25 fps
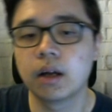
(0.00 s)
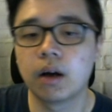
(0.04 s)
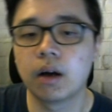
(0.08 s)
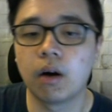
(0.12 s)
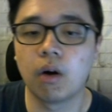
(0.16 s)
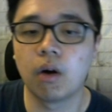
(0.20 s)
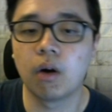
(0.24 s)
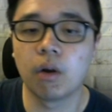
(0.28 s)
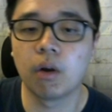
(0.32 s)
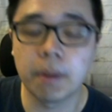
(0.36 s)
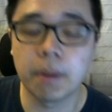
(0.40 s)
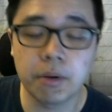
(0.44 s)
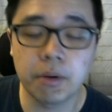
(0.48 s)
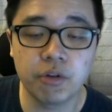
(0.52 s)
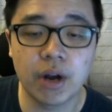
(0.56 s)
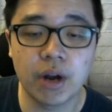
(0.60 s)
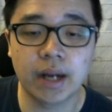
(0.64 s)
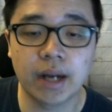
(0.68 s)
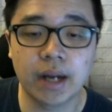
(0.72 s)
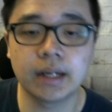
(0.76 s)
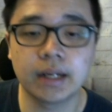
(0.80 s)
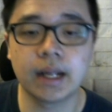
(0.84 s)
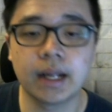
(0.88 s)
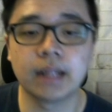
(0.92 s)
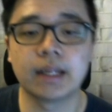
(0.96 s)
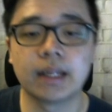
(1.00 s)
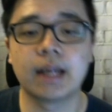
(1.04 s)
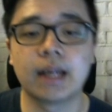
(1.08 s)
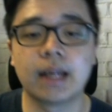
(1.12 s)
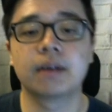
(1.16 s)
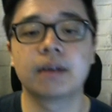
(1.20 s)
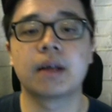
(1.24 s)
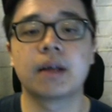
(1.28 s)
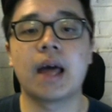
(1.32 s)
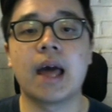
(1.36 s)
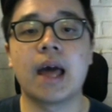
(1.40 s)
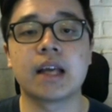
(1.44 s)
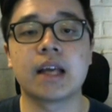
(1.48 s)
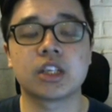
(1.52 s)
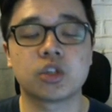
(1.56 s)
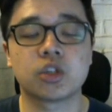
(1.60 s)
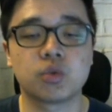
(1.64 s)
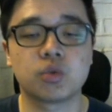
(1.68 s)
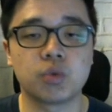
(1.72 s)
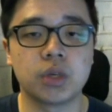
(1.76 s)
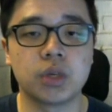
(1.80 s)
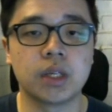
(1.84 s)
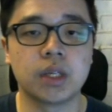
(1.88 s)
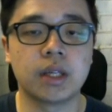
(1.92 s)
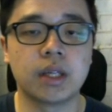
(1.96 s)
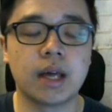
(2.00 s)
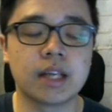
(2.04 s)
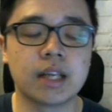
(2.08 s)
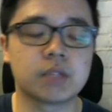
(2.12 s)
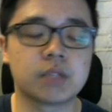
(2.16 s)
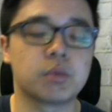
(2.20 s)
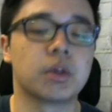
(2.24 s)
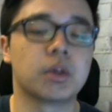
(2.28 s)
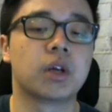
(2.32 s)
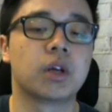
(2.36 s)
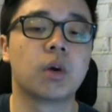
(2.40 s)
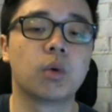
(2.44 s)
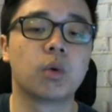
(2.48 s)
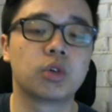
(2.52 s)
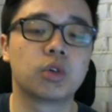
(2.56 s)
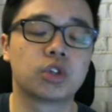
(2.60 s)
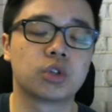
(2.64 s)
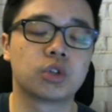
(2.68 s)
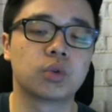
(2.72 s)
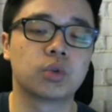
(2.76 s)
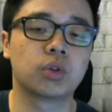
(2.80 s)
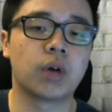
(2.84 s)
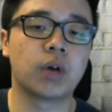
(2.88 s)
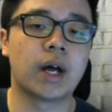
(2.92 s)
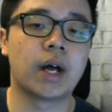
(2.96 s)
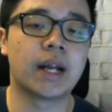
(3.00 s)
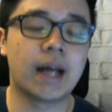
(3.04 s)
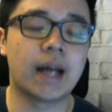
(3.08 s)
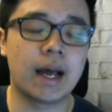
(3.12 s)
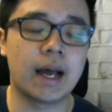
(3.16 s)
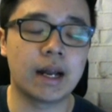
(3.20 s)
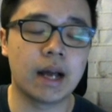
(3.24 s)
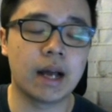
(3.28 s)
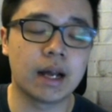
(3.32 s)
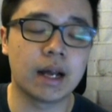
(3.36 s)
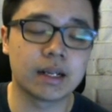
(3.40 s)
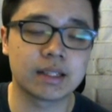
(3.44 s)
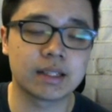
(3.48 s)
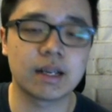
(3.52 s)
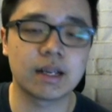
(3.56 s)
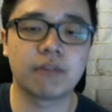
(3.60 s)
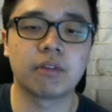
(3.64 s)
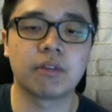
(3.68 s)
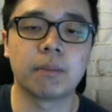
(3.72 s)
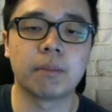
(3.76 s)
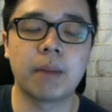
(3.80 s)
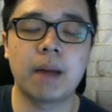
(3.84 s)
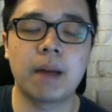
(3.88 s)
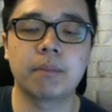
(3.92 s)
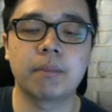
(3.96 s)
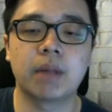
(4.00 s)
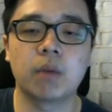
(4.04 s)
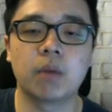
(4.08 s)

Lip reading: or Baby Dragon, and then as we go through the other side of the map,